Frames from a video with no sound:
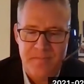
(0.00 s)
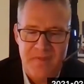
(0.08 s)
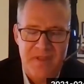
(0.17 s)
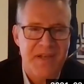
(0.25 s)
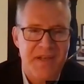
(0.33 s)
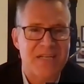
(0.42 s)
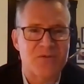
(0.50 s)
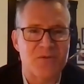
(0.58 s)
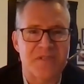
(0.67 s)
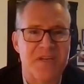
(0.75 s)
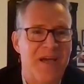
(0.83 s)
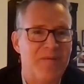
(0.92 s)
the natural
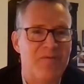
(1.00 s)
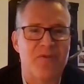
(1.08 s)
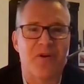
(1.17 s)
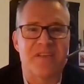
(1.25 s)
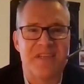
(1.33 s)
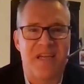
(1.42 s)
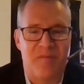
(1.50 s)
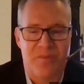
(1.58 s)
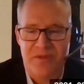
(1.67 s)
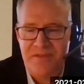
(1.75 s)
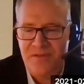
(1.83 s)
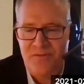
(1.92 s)
time, for
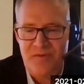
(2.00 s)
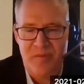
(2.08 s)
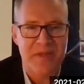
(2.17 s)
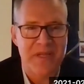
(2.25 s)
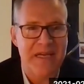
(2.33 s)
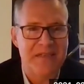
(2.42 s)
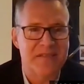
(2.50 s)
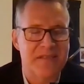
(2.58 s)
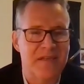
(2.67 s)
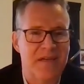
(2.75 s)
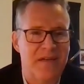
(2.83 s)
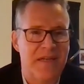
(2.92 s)
example, to replace
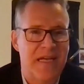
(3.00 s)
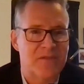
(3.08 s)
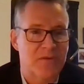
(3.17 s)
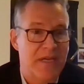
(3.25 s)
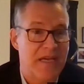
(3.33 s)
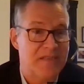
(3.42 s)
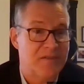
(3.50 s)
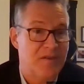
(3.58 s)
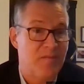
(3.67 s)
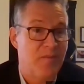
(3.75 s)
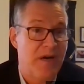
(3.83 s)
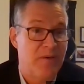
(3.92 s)
a natural gas
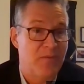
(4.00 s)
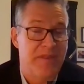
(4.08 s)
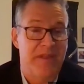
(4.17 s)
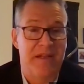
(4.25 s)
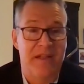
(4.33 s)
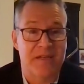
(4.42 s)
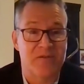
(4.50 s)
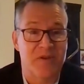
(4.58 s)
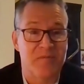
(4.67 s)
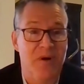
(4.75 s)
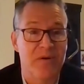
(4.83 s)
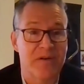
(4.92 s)
turbine with an
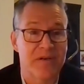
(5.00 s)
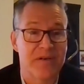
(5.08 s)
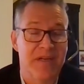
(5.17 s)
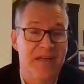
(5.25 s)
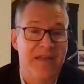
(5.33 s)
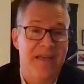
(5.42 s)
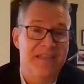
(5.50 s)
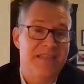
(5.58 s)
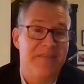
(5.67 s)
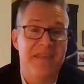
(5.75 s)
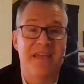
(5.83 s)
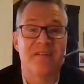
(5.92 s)
electric motor is
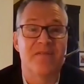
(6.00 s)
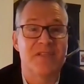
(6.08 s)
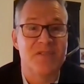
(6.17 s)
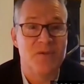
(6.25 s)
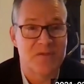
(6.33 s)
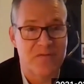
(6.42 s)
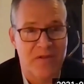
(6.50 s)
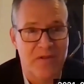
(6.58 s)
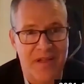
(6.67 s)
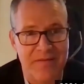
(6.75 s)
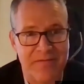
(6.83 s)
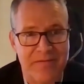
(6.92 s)
at the end of its useful
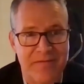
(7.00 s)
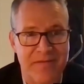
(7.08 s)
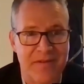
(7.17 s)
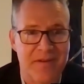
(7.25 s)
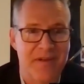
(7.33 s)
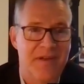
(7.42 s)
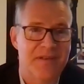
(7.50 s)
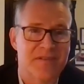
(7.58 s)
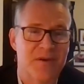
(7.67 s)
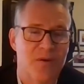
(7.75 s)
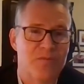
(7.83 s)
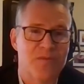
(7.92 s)
life.
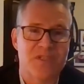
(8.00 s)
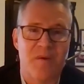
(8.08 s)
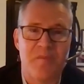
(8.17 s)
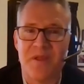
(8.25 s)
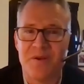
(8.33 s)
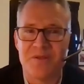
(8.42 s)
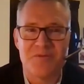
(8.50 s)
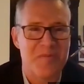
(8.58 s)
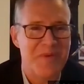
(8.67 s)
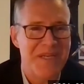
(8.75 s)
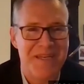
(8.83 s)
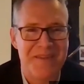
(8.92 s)
So some of those will
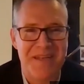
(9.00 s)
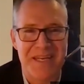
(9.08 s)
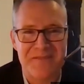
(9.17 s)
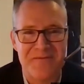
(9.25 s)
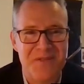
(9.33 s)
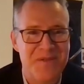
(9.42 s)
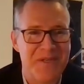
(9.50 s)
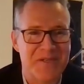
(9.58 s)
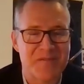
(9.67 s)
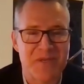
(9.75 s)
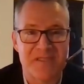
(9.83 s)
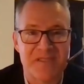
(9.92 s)
be in the next few
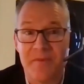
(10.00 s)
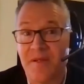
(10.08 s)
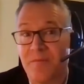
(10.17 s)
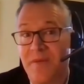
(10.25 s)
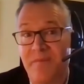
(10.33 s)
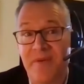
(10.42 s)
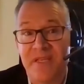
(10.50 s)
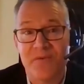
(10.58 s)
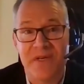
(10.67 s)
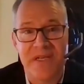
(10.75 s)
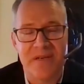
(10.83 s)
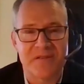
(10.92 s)
years, but some of them may be
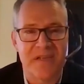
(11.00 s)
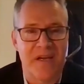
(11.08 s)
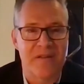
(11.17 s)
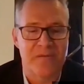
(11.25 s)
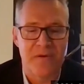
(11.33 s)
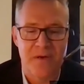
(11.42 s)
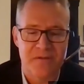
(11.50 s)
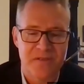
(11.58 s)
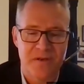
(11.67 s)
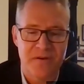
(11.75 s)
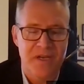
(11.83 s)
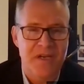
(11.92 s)
20 years down the road.
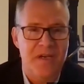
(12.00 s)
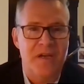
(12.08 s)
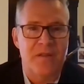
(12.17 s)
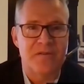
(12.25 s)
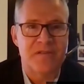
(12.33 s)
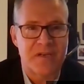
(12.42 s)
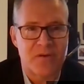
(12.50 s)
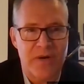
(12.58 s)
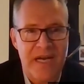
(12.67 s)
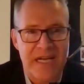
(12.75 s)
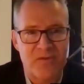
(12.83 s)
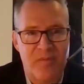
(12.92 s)
So there's a
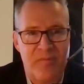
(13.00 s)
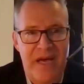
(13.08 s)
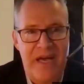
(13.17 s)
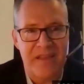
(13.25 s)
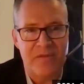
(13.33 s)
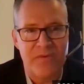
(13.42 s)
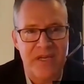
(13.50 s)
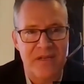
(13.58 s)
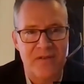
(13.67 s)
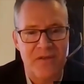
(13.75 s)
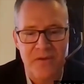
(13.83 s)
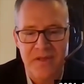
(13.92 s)
gradual path we
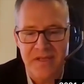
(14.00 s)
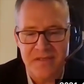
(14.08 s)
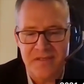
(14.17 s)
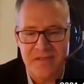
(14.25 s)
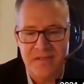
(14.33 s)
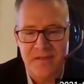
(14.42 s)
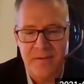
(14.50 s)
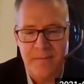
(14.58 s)
can do this